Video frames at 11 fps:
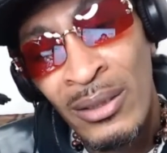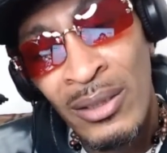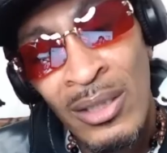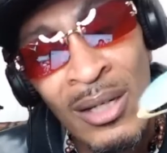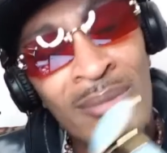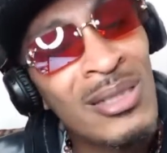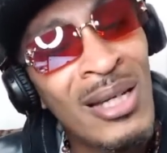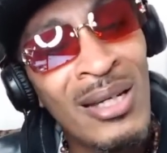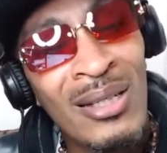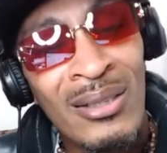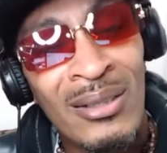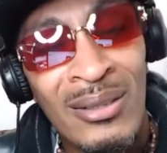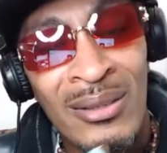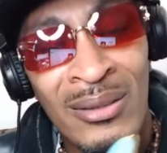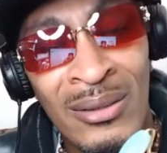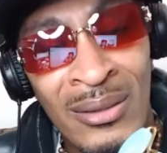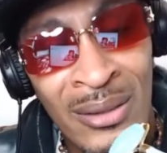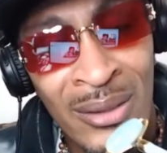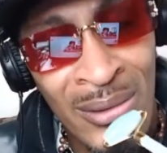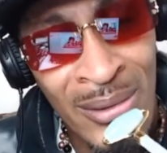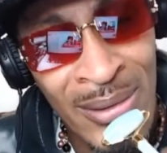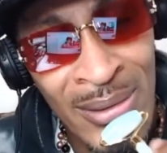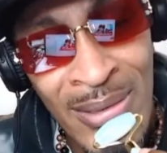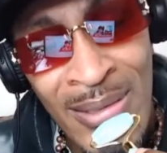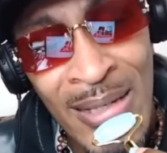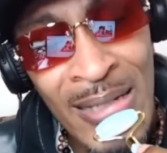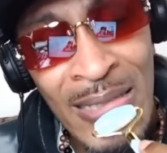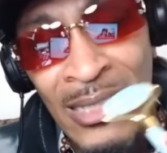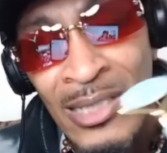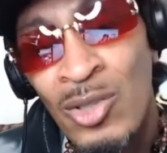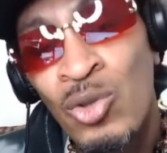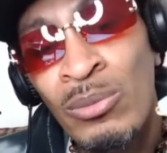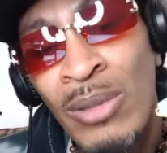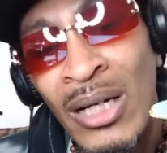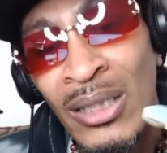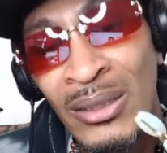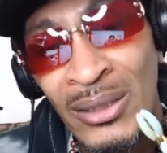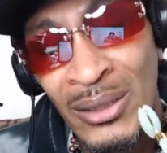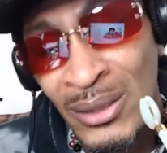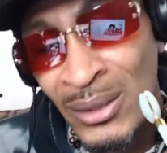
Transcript: You know what I'm saying? It's just too much.